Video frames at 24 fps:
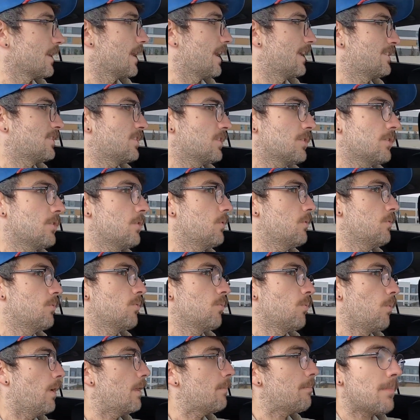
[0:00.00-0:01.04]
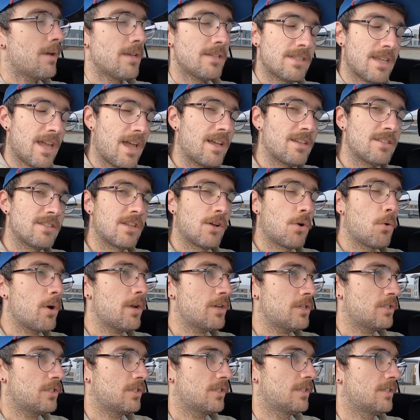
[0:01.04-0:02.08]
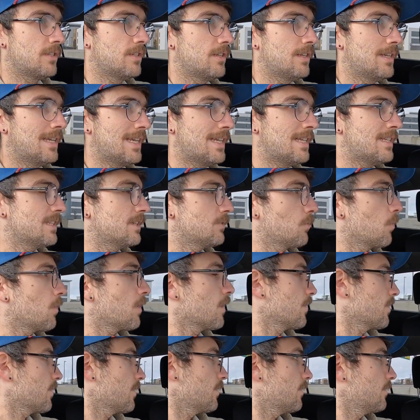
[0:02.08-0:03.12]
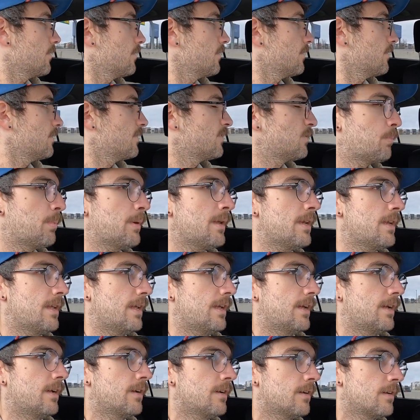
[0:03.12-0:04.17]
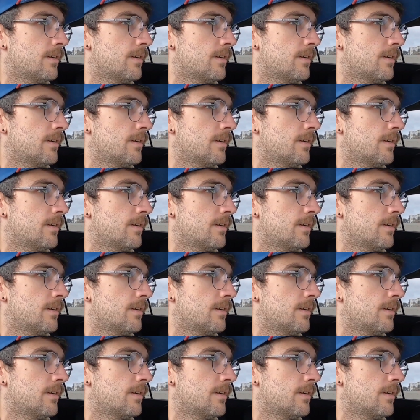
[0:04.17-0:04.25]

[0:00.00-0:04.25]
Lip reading: And so one must ask the question, is it worth spending?